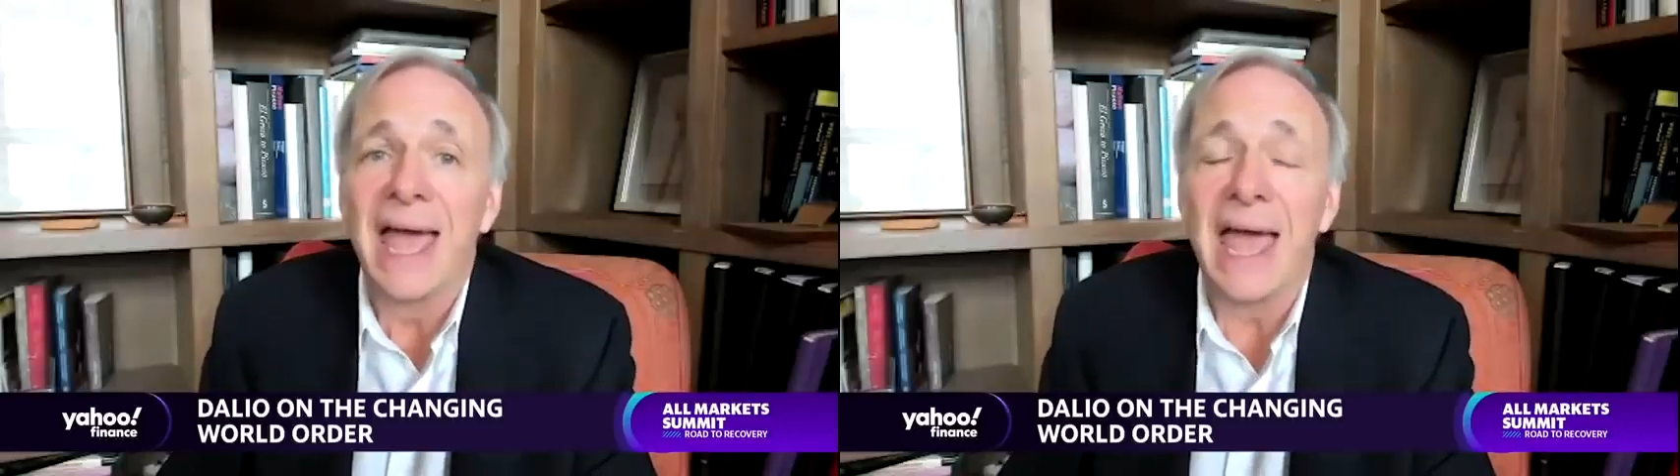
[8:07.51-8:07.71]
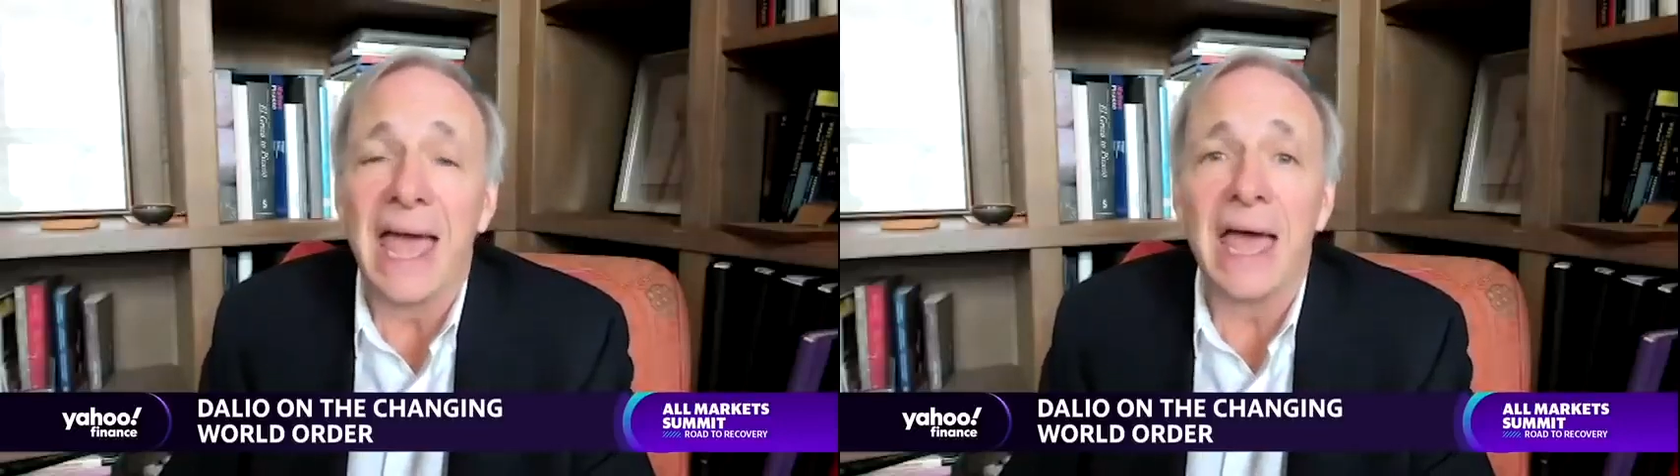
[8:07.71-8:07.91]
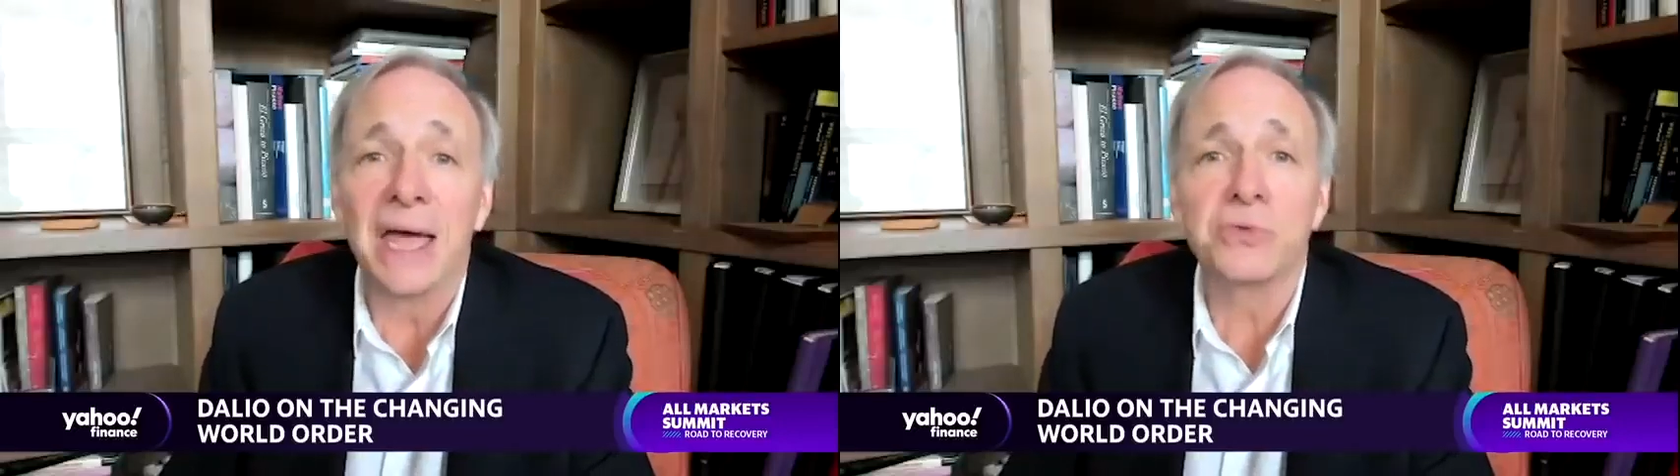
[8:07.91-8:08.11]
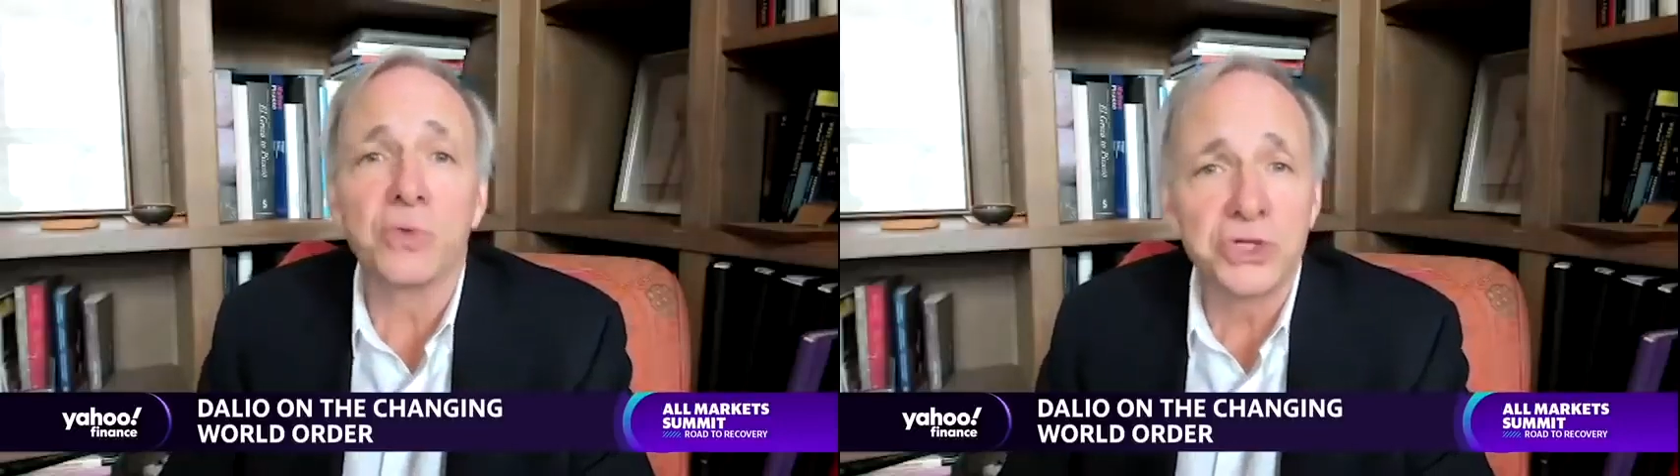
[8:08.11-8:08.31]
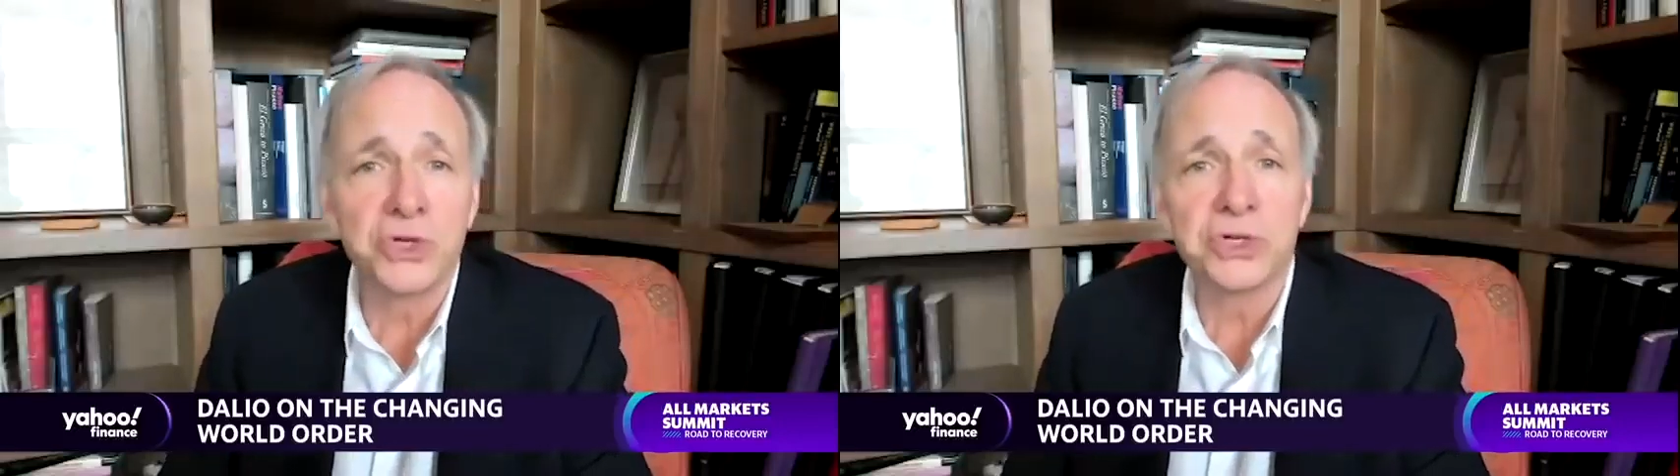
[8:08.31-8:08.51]
And
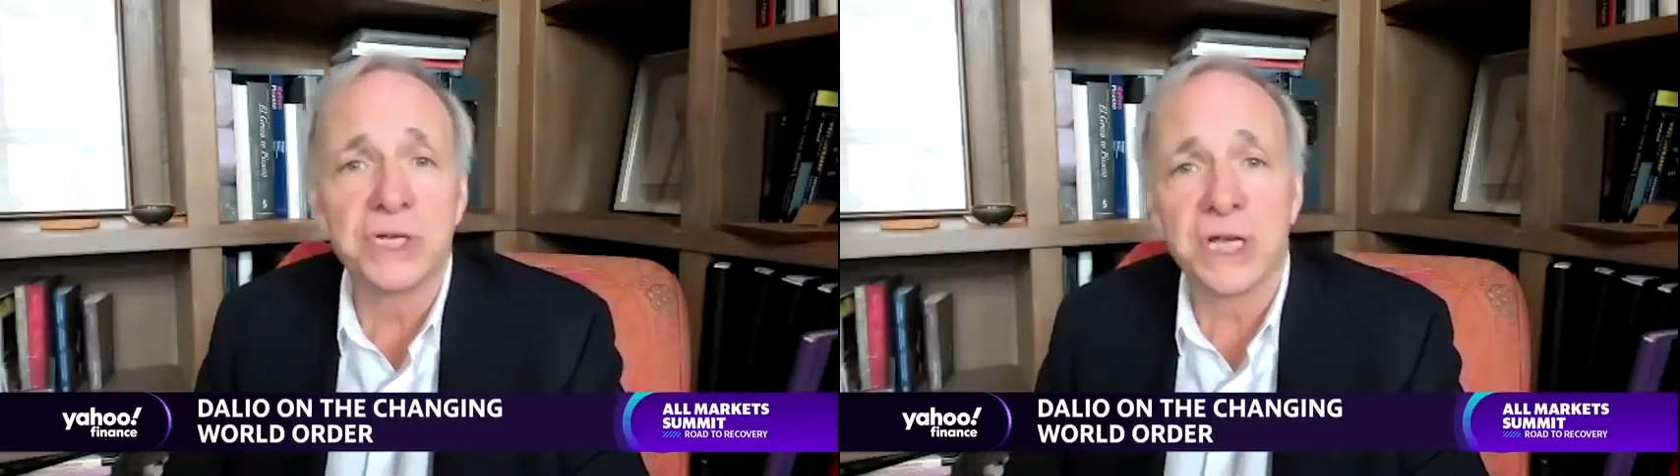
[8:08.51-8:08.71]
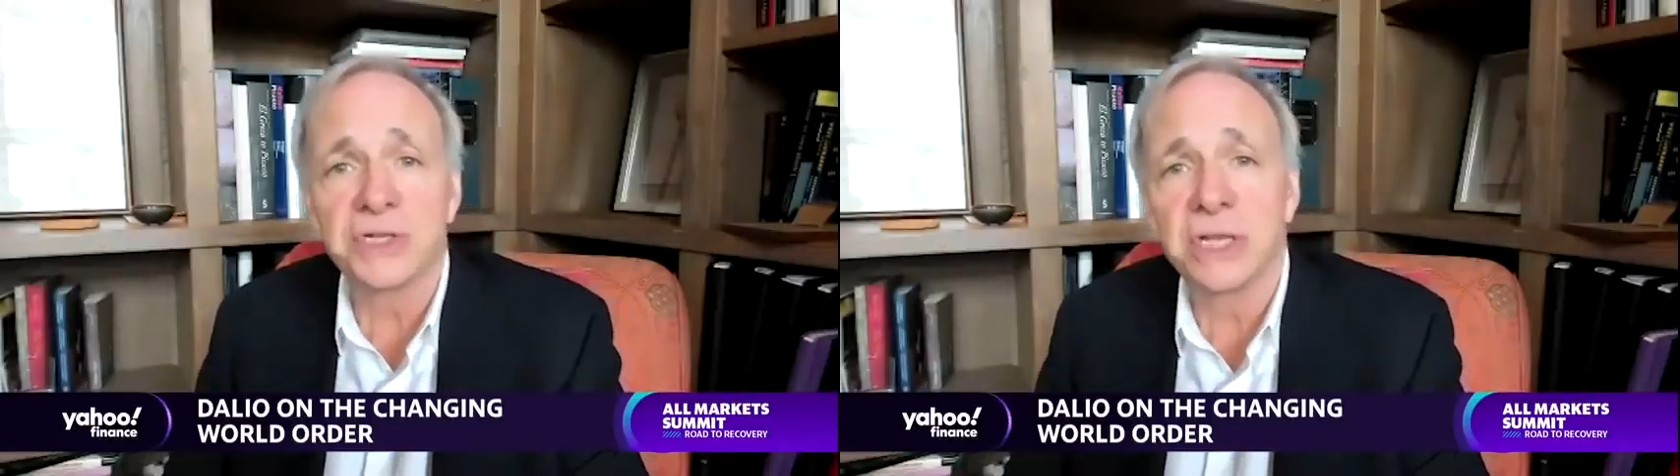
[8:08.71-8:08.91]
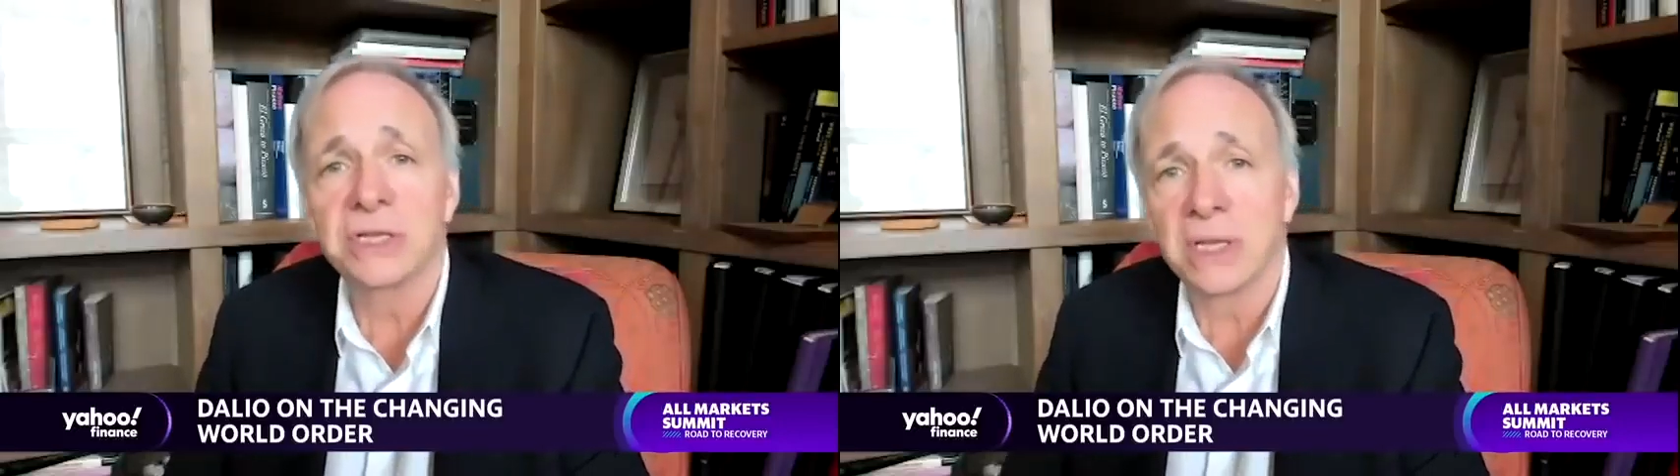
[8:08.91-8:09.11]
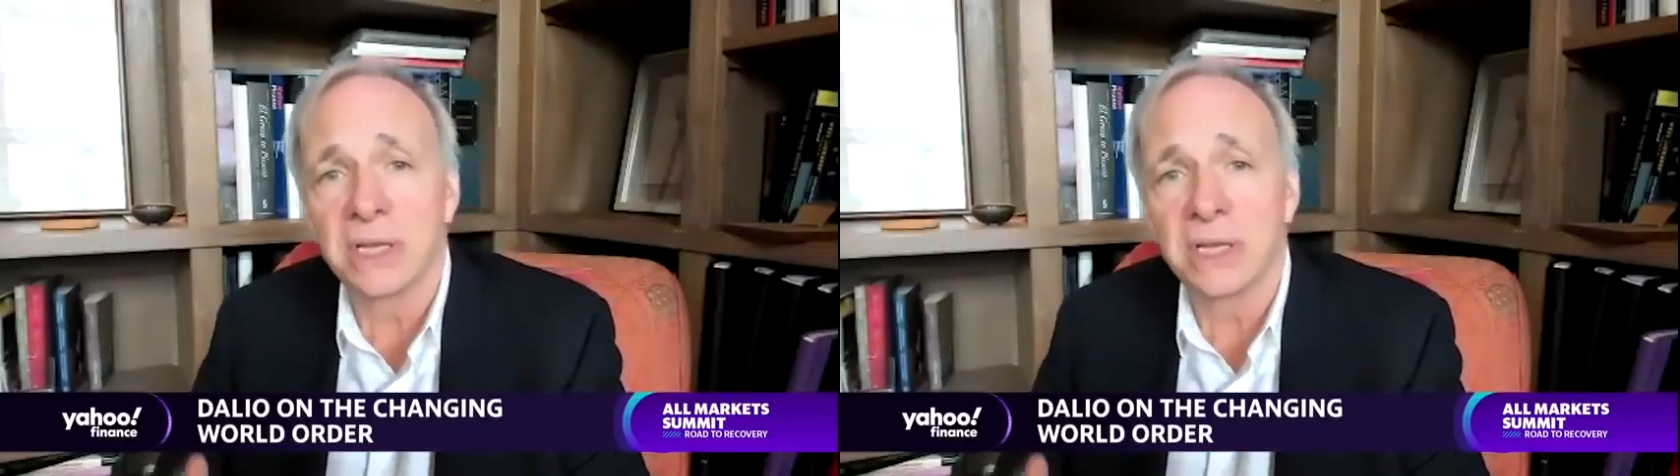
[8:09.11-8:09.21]
Richard Nixon